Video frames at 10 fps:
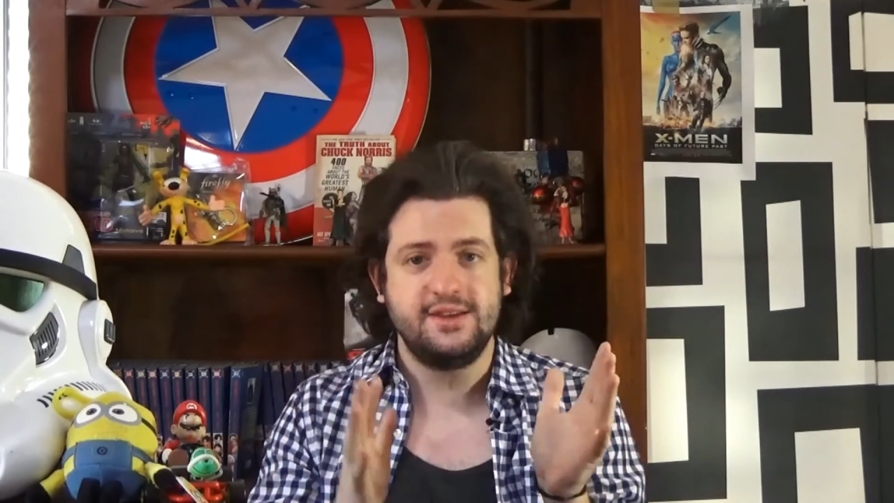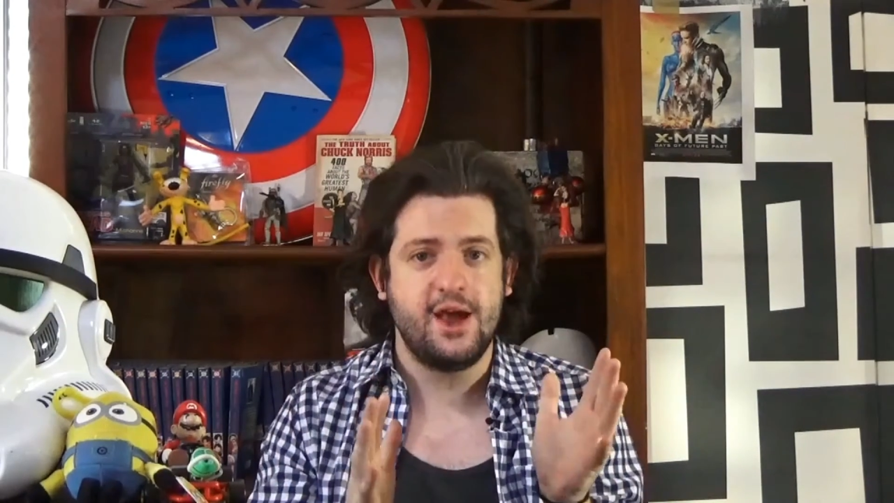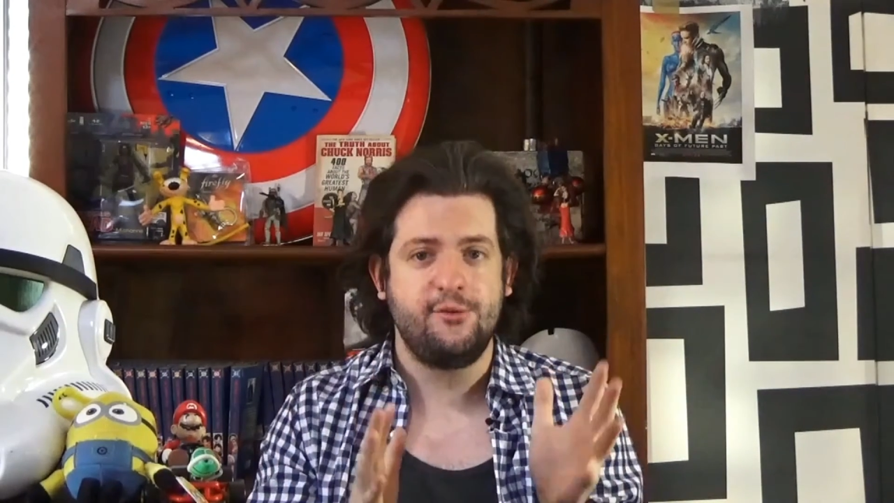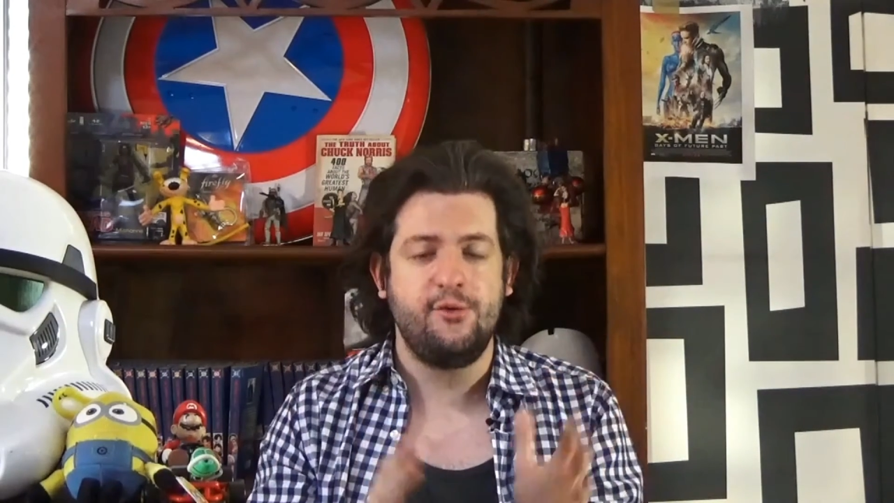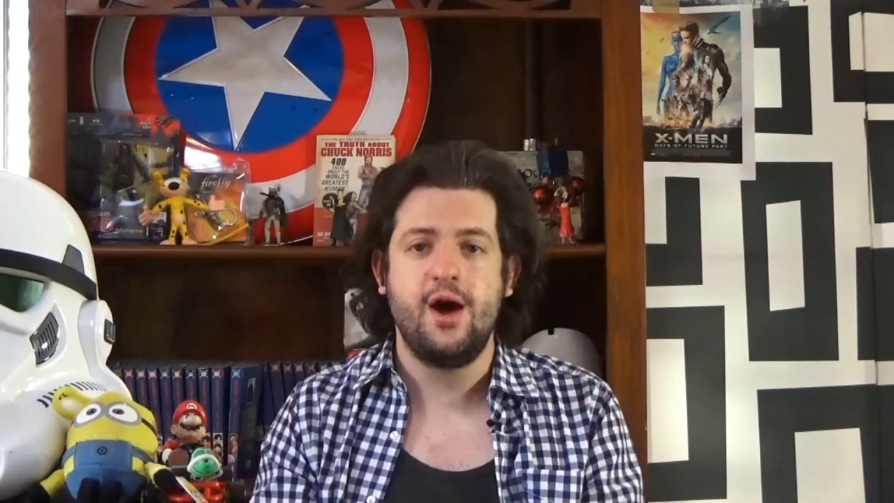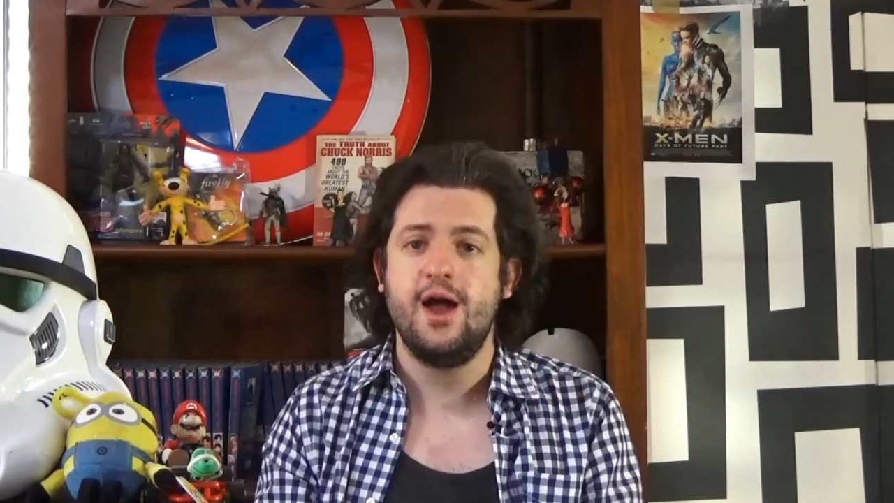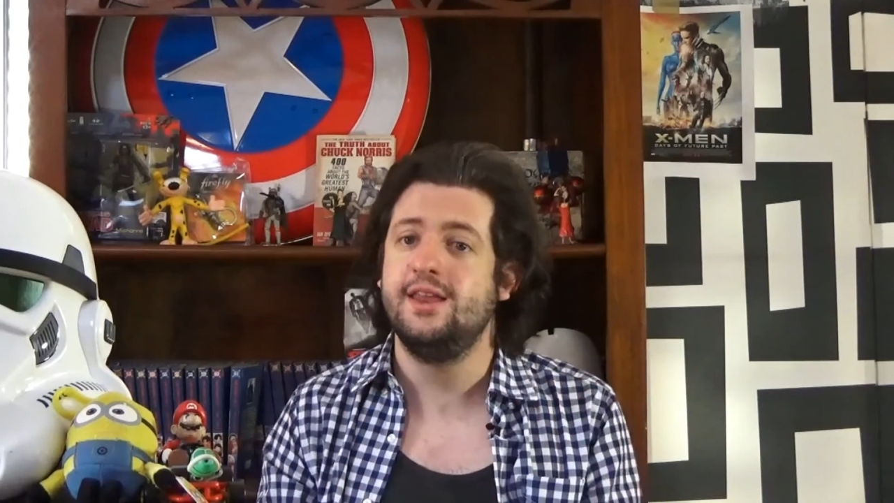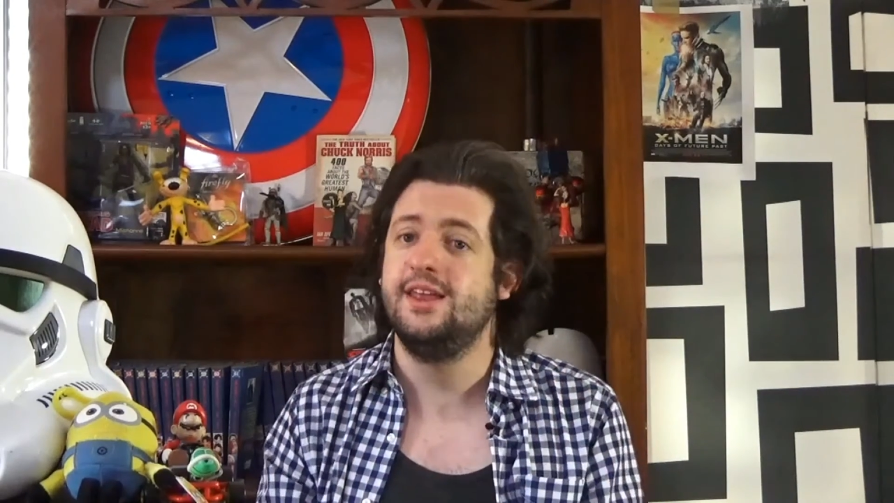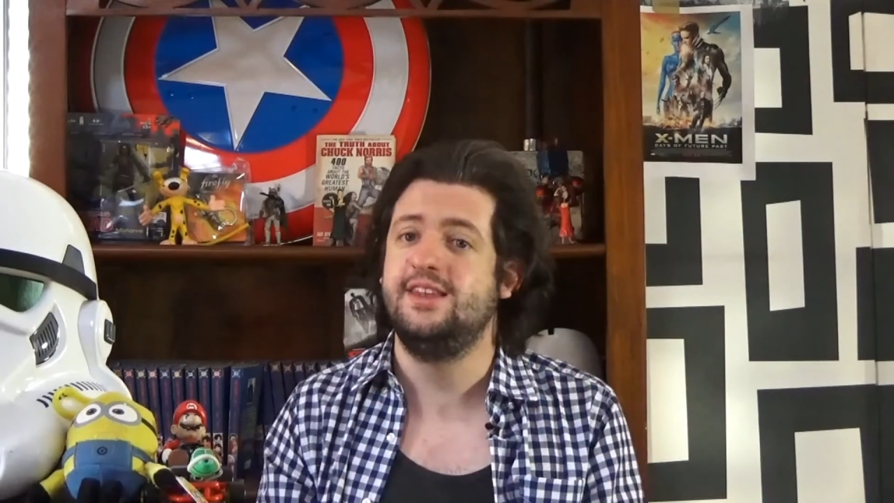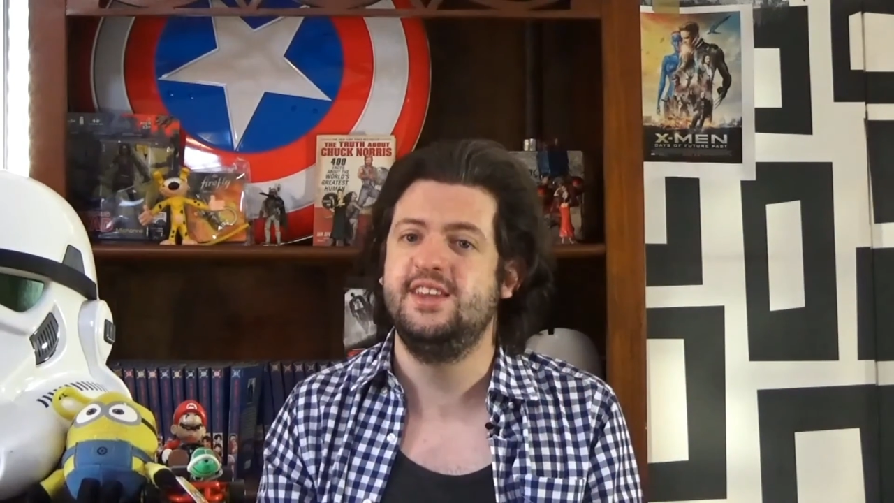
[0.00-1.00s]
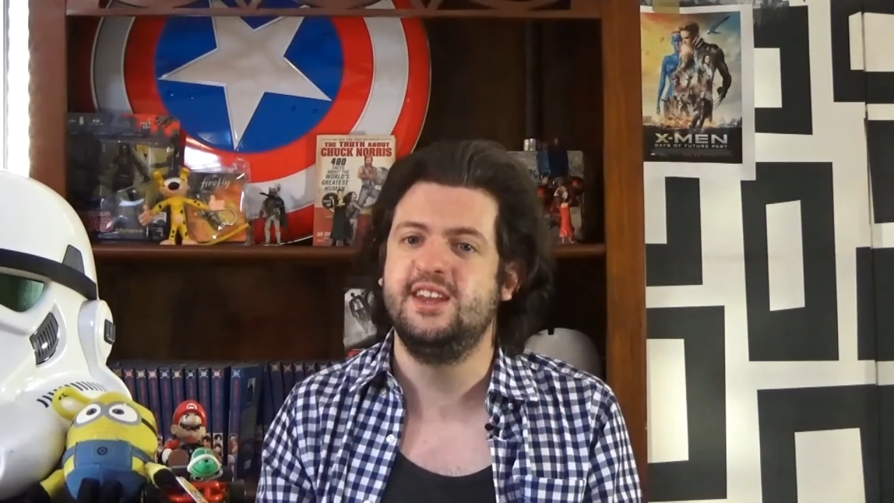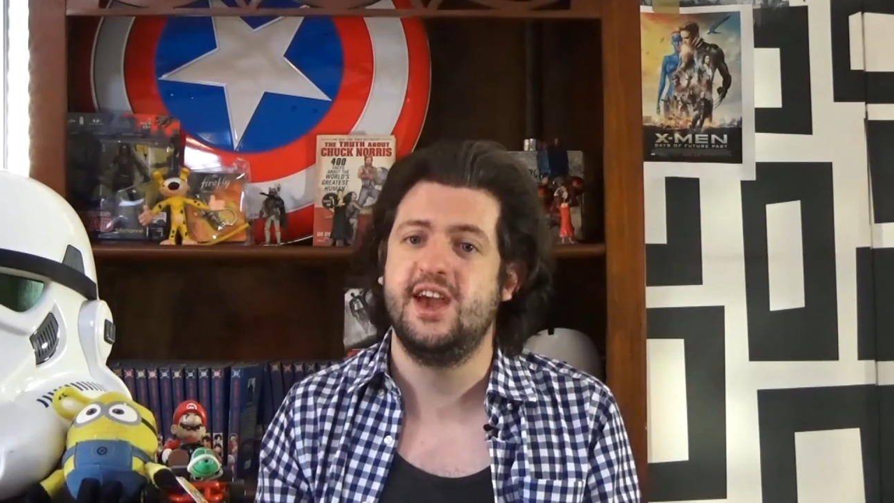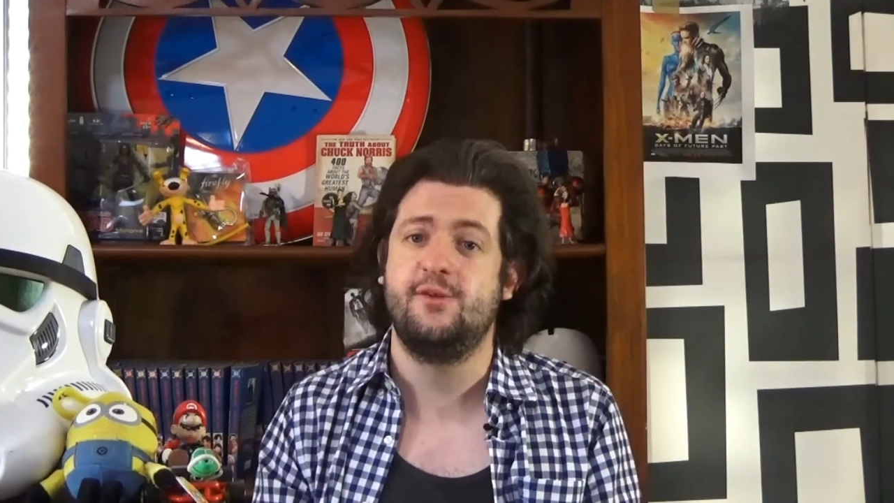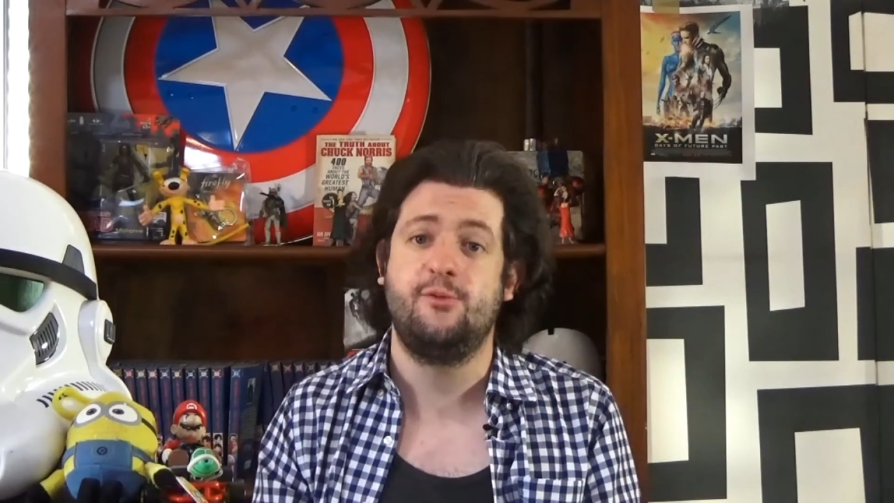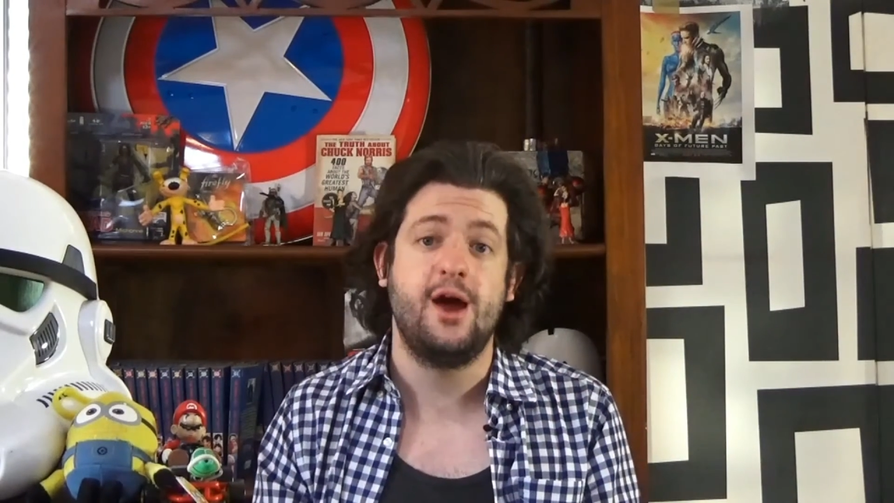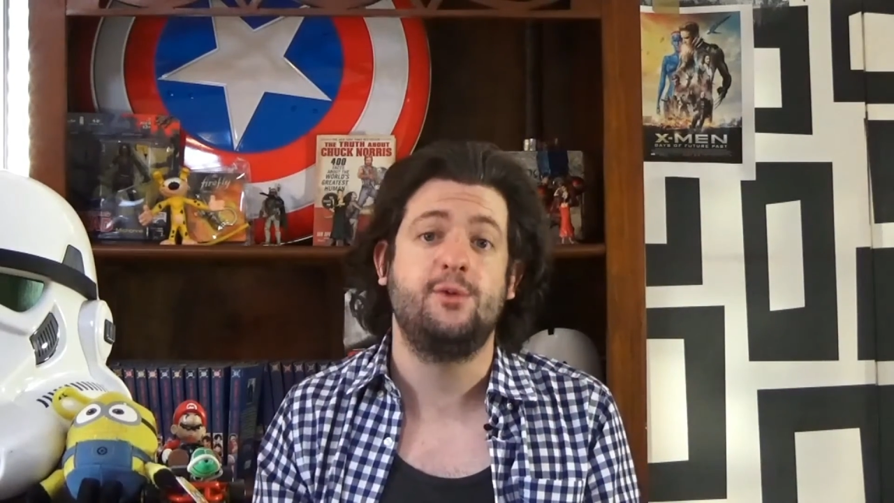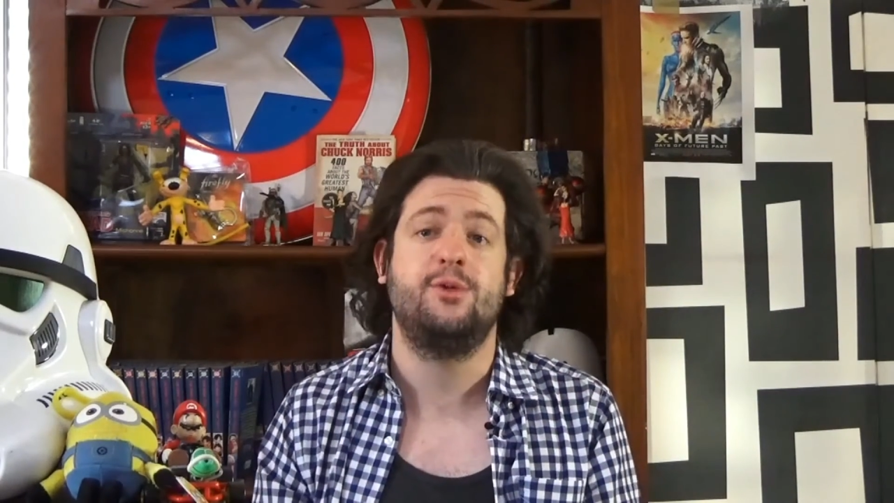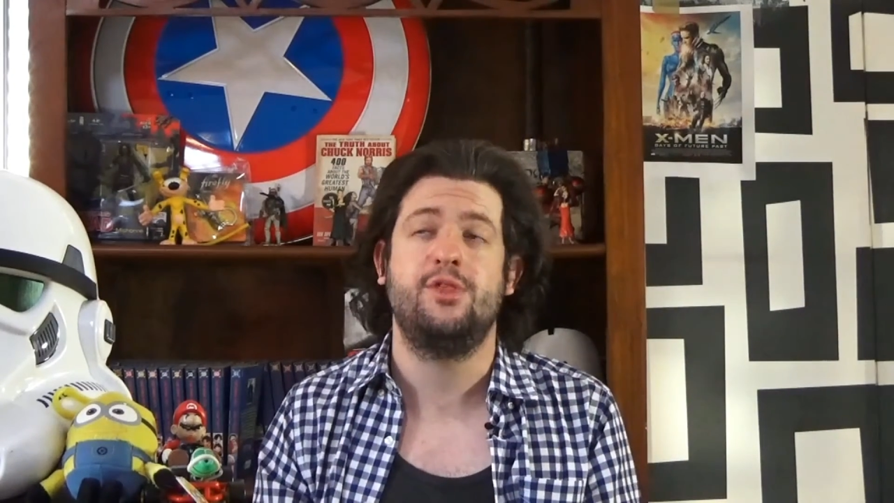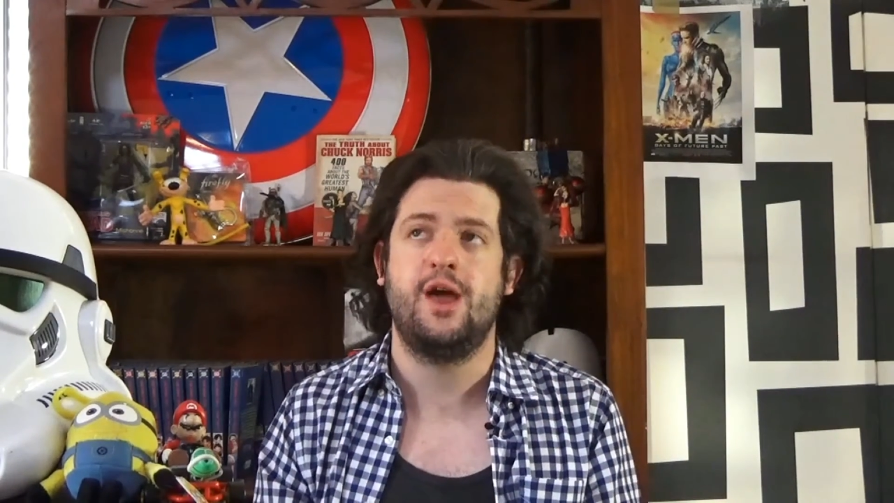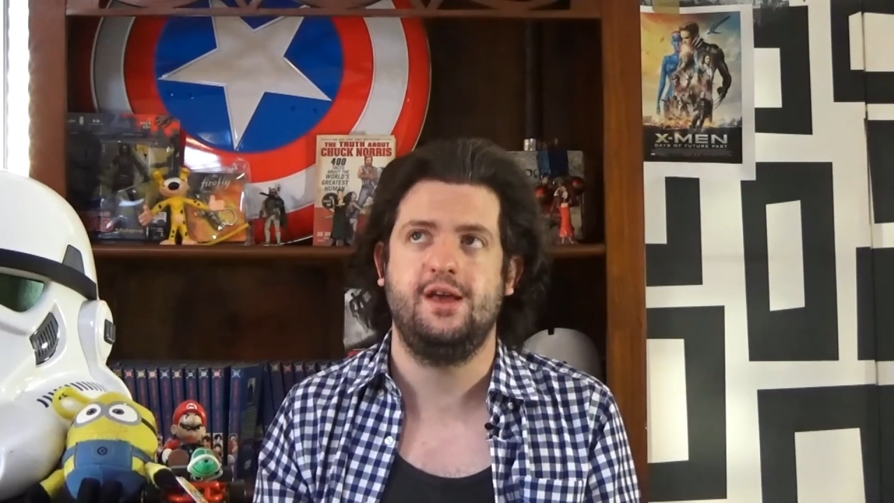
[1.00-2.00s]
get right
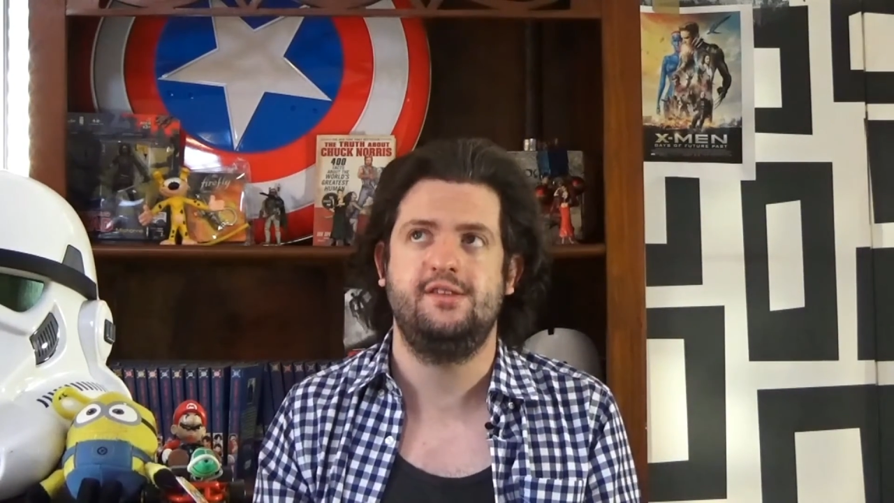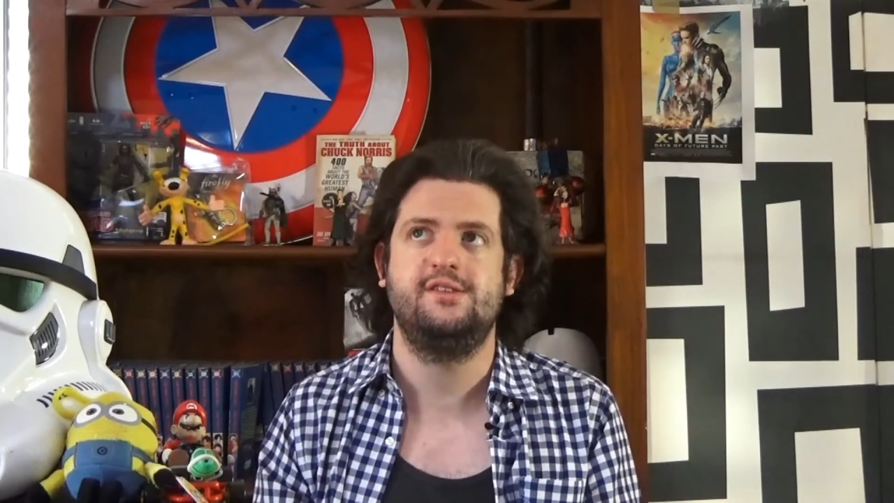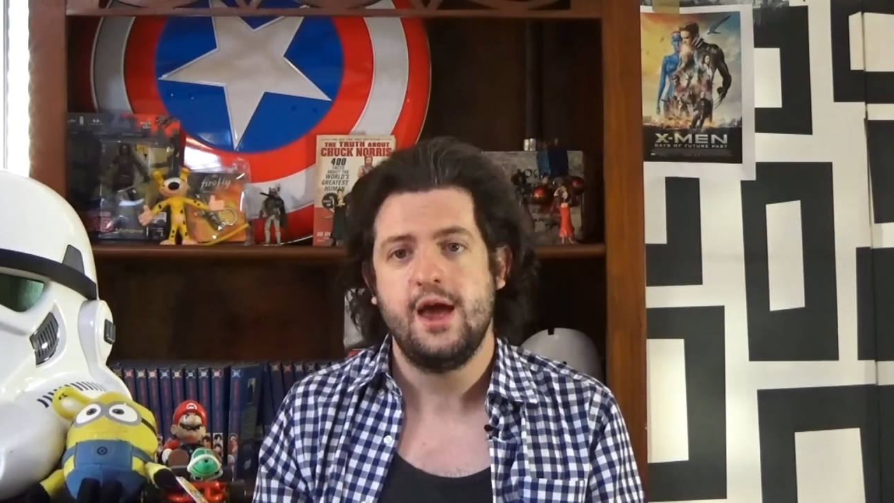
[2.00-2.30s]
with aces.